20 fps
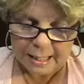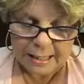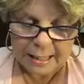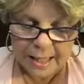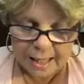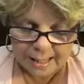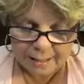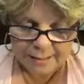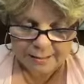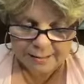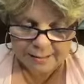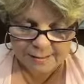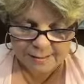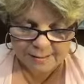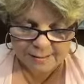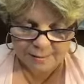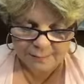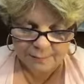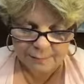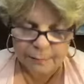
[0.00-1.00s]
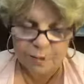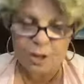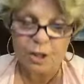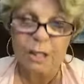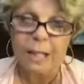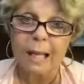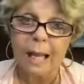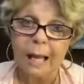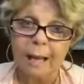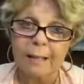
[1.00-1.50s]
Yes,
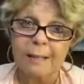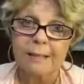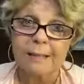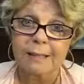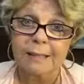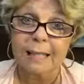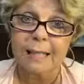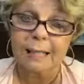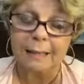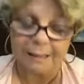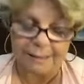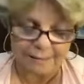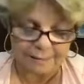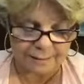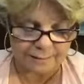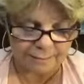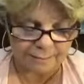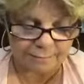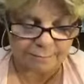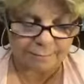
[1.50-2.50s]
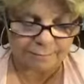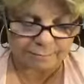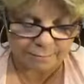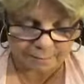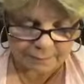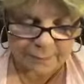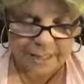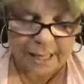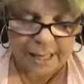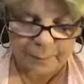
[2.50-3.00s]
she has sinned.
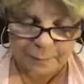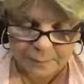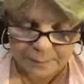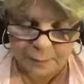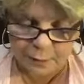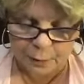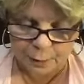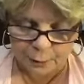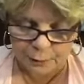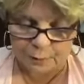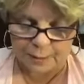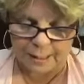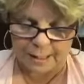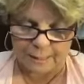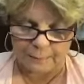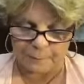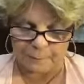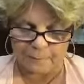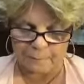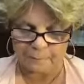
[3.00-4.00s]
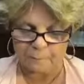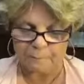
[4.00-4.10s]
Absolutely.